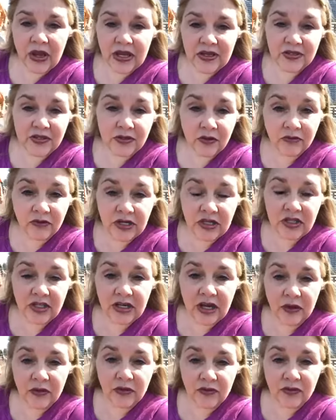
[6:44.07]
so
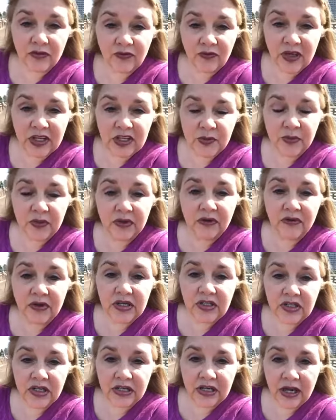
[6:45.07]
reaching out through Facebook,
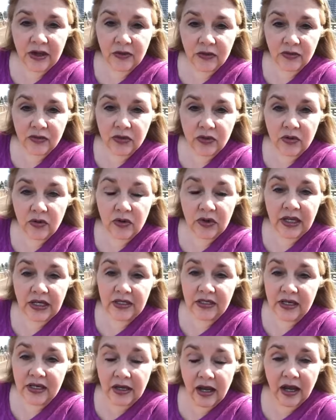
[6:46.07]
reaching out through
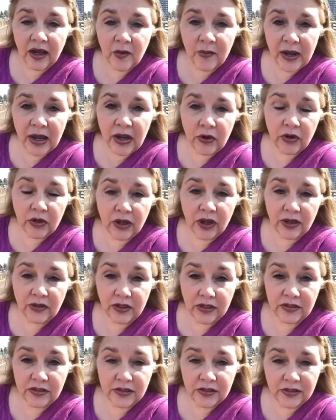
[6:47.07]
LinkedIn. How about, and
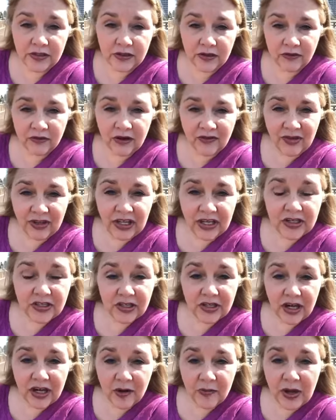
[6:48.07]
this is a
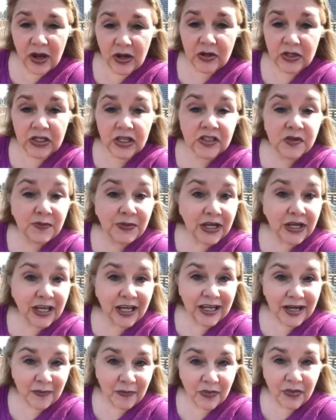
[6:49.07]
revelation, how about just
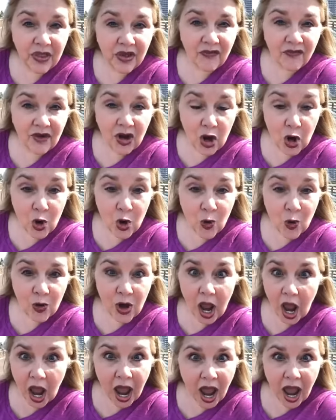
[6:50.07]
picking up the
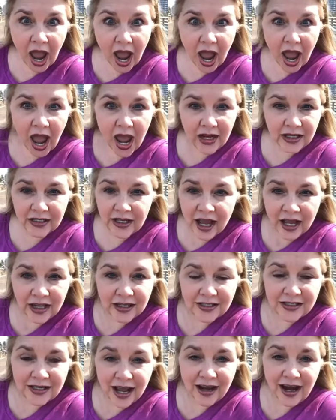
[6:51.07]
phone?
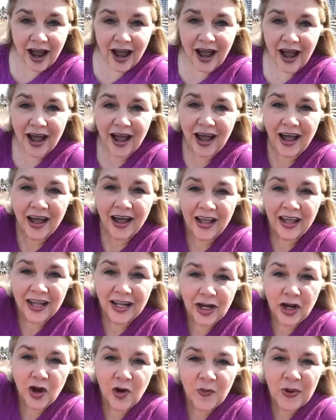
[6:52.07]
Dun, da, da.
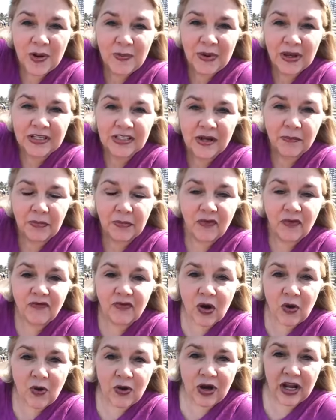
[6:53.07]
Nobody picks up the
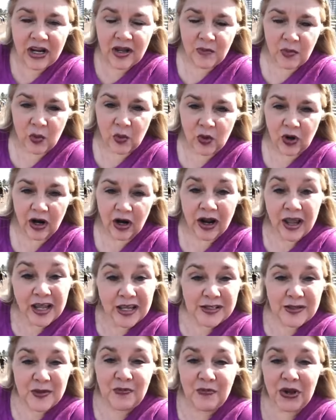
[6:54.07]
phone anymore.
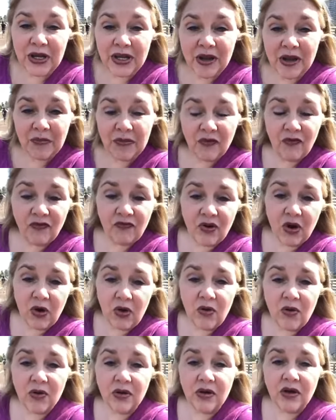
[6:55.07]
So pick up the
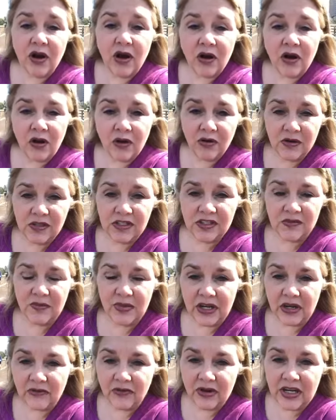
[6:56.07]
phone, call
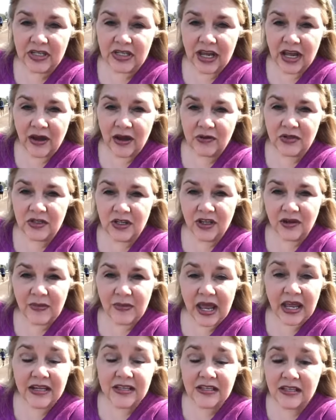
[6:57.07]
somebody, reach out to
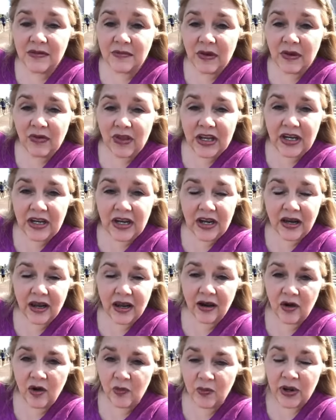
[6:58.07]
them, ask them if they need
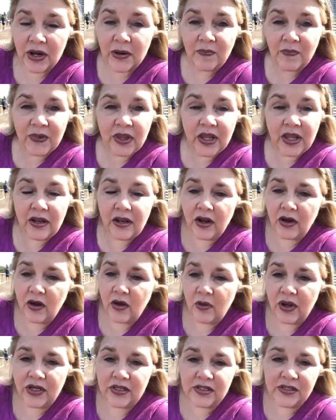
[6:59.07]
help. And
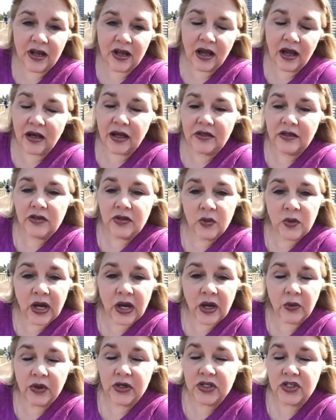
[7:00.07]
no, it's not a
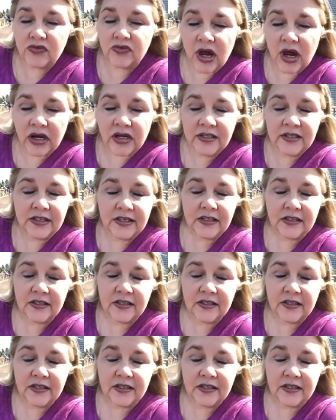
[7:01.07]
2-hour strategy